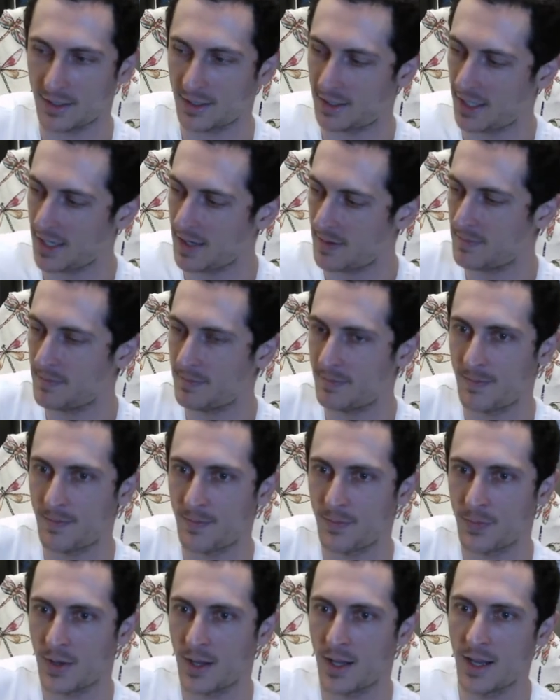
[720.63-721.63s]
claim.
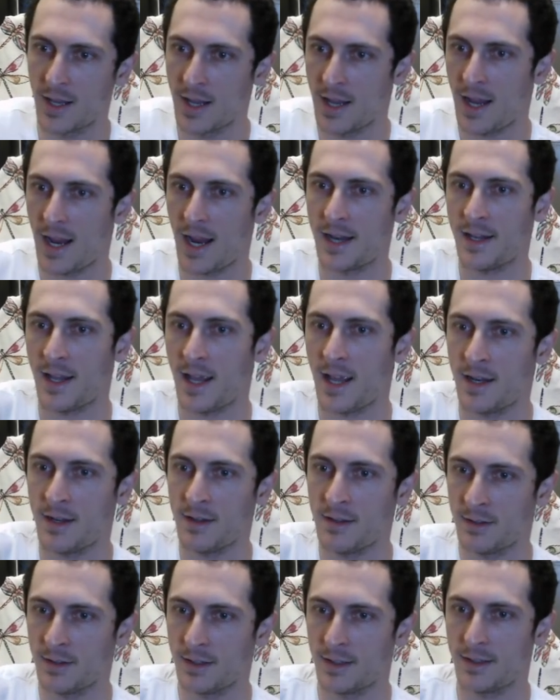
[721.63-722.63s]
And
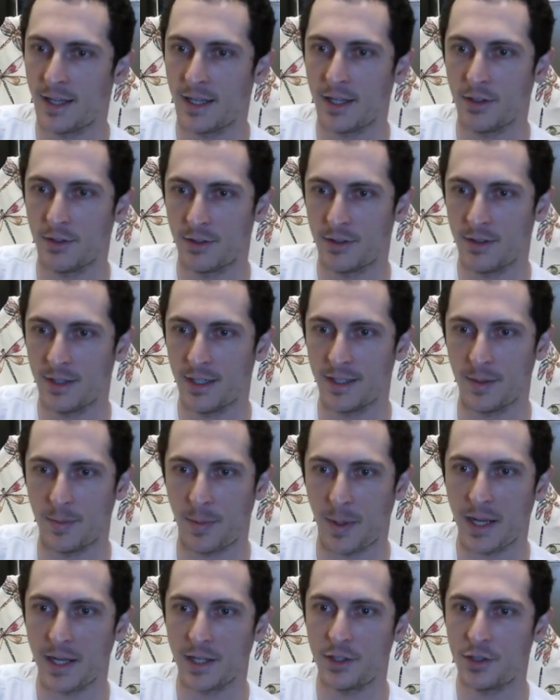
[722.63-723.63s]
then later in the
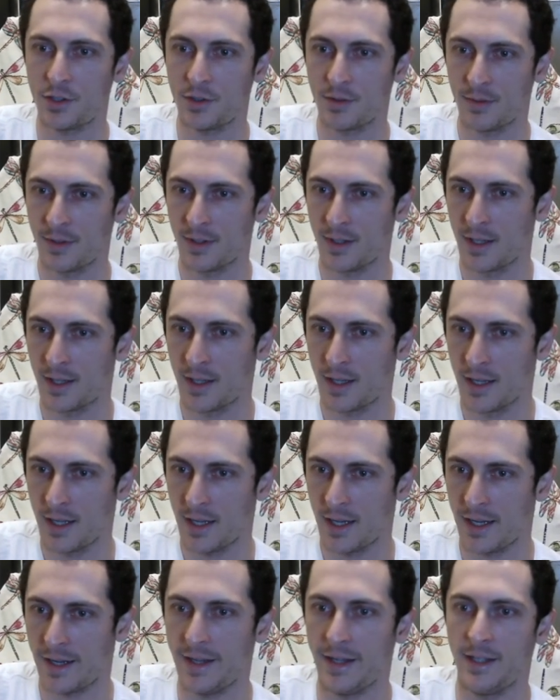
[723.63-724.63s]
page,
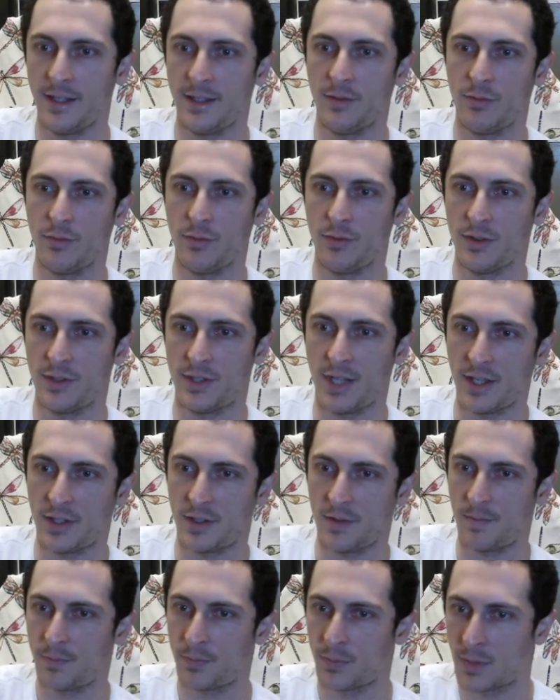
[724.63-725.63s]
it says,
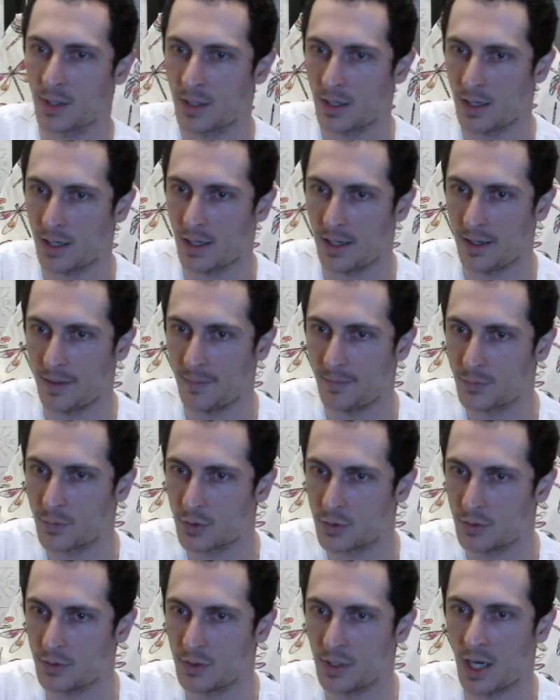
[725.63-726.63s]

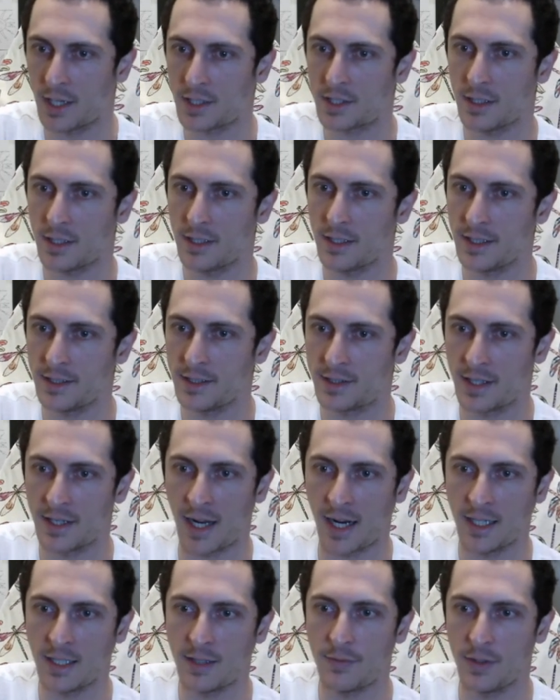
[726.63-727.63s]
Sunyata is the
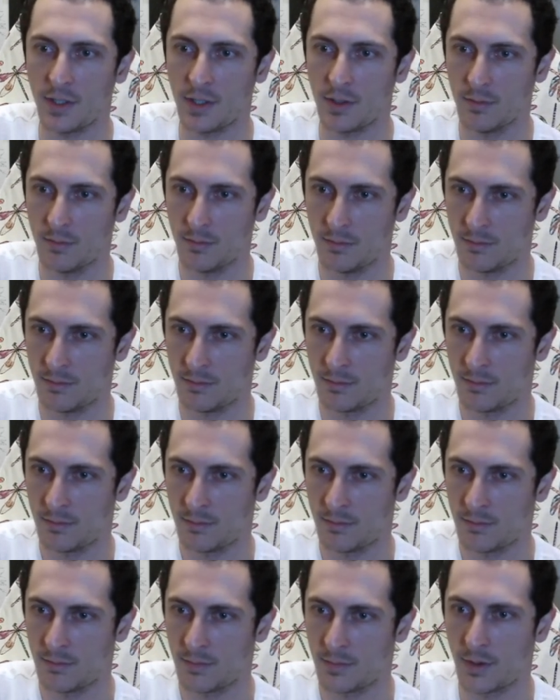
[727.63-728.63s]
ninth view,
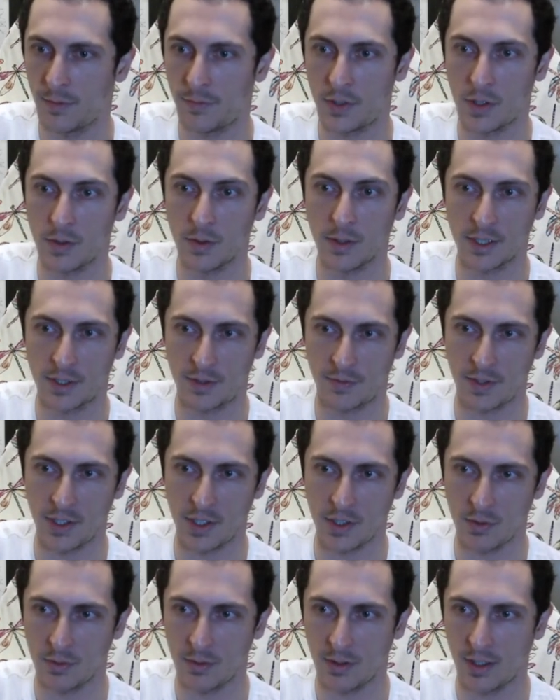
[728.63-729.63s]
the viewless
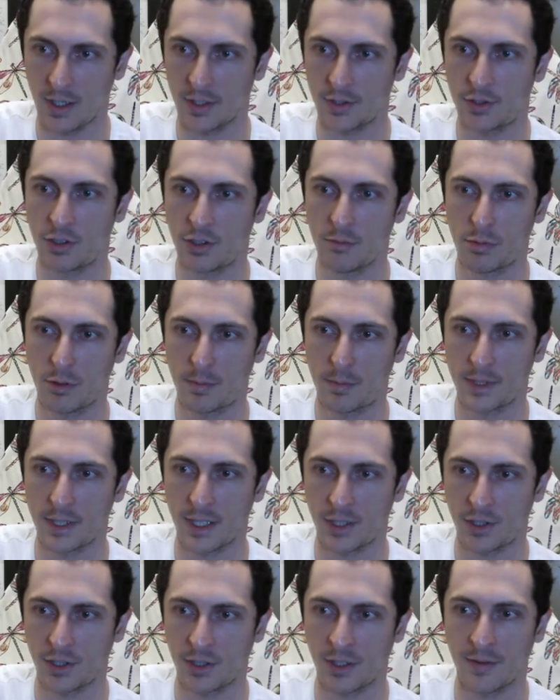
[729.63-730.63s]
view, a
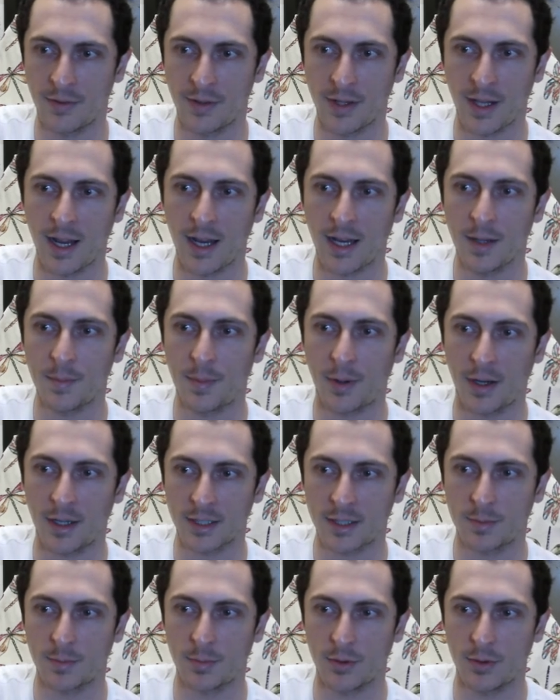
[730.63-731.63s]
superposition of the 8
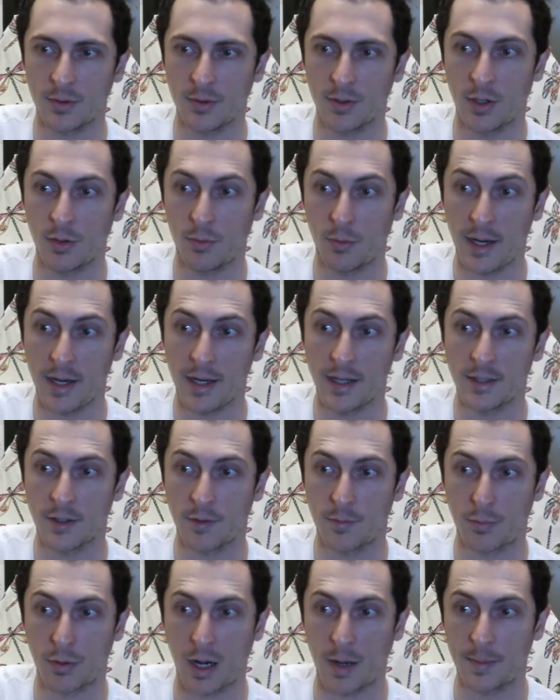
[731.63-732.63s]
possible arrays
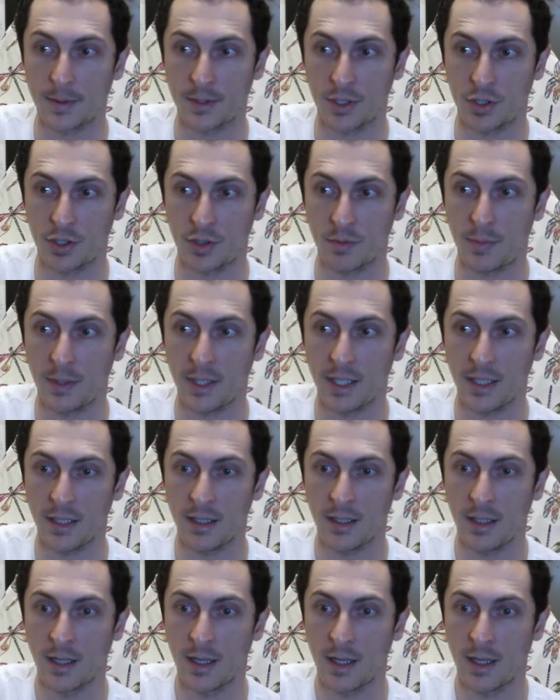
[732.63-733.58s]
of proposition P